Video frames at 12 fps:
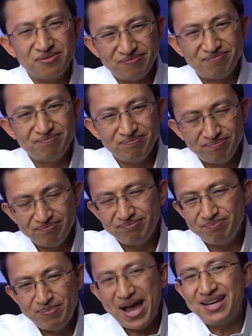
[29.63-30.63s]
of
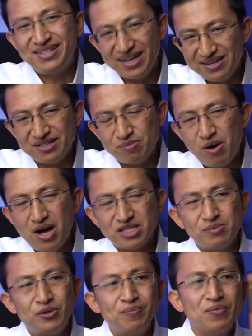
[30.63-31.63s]
bad debt as
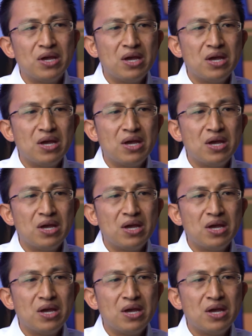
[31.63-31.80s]
possible.